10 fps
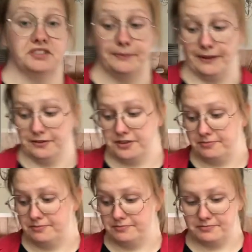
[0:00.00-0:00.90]
About
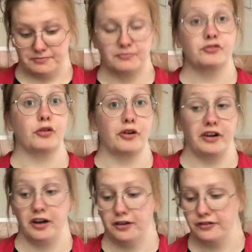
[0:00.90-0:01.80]

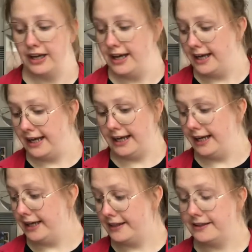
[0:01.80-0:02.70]
4.5,
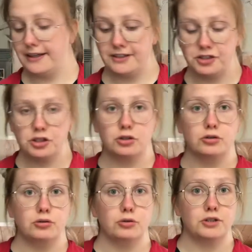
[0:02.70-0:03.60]
and then there's
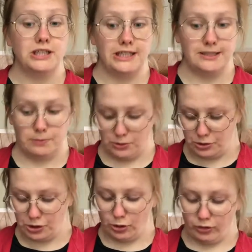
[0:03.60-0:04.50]
2
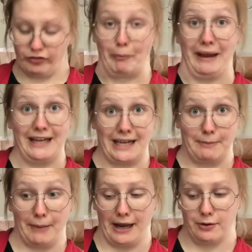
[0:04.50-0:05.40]
teaspoons of baking
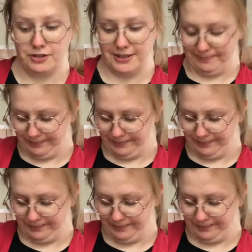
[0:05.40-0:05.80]
powder.